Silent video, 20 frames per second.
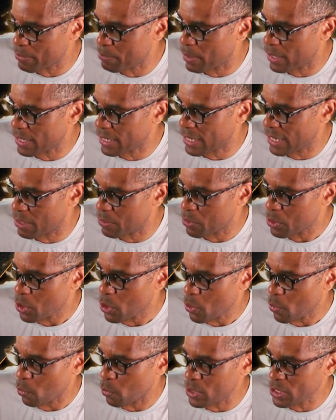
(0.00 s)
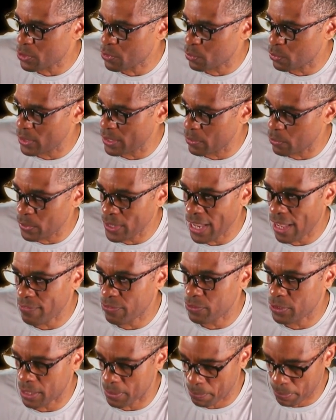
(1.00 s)
But again, once we
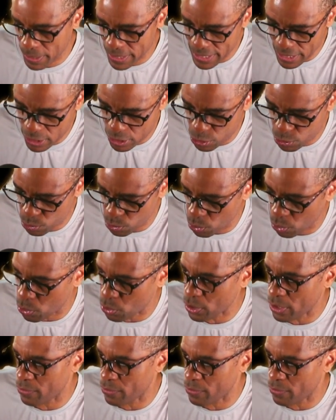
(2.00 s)
have complete control